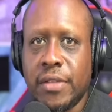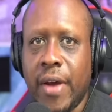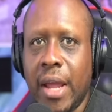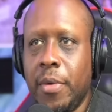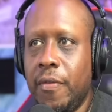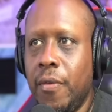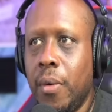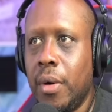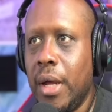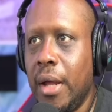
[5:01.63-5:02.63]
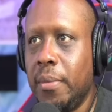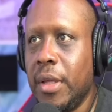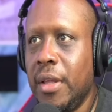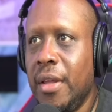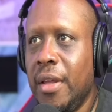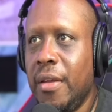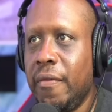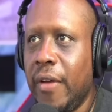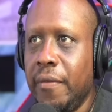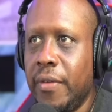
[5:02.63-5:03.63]
fight before
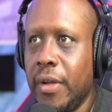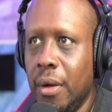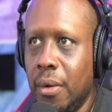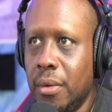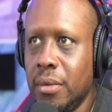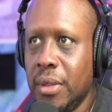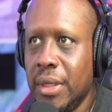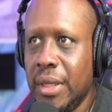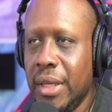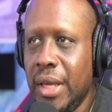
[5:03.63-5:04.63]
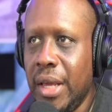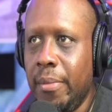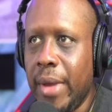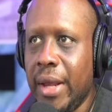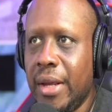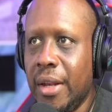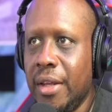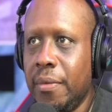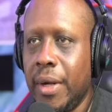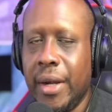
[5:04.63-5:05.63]
fighting for the gold. Imane
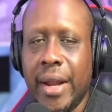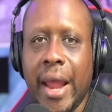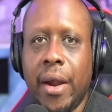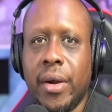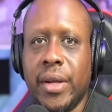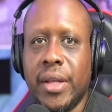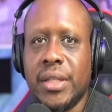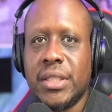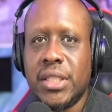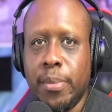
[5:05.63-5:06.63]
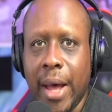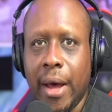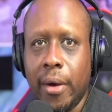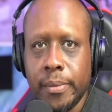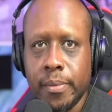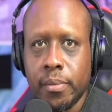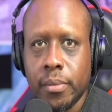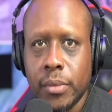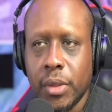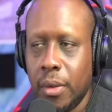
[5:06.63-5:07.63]
Khelif with an arrogant smile
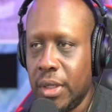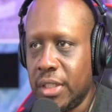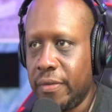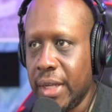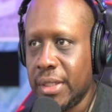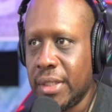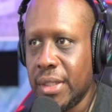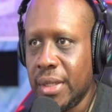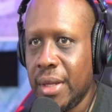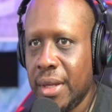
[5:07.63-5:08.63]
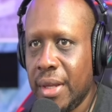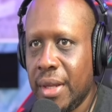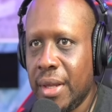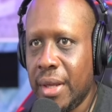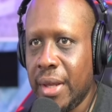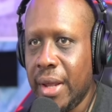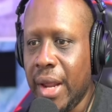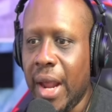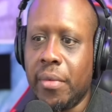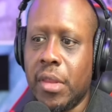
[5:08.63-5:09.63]
on his face
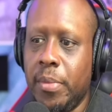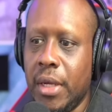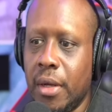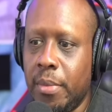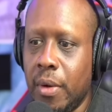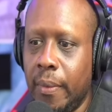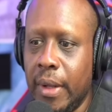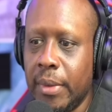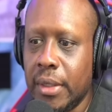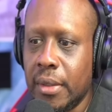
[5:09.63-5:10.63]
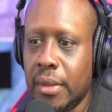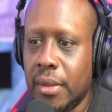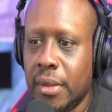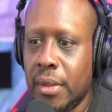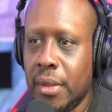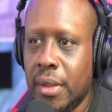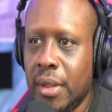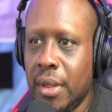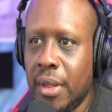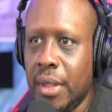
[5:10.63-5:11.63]
after beating up on women.
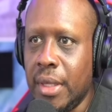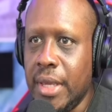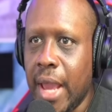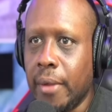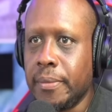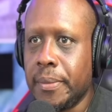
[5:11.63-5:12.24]
Yeah.